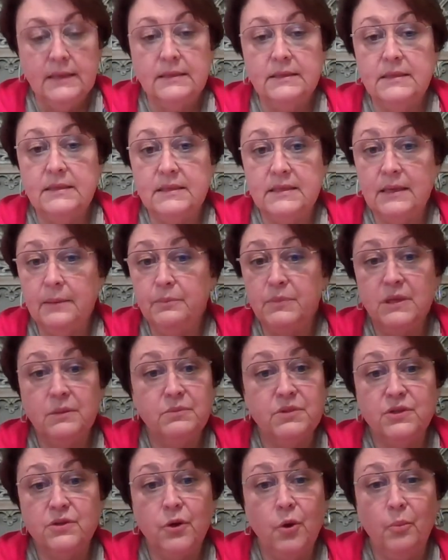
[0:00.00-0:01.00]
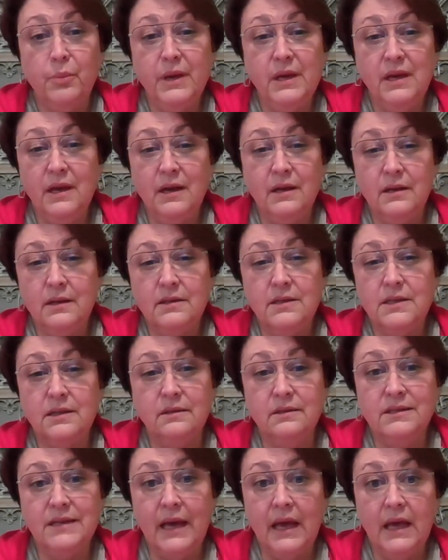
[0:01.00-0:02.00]
symptoms don't begin
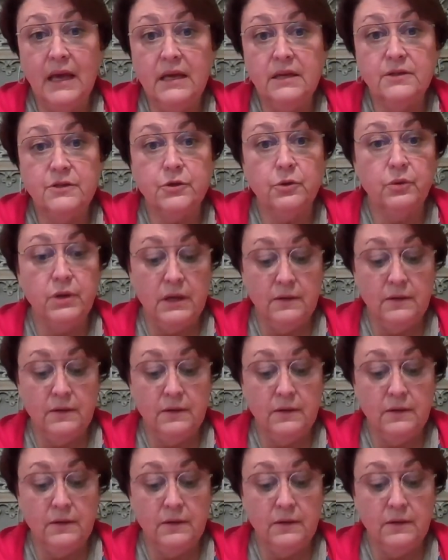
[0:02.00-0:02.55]
until days or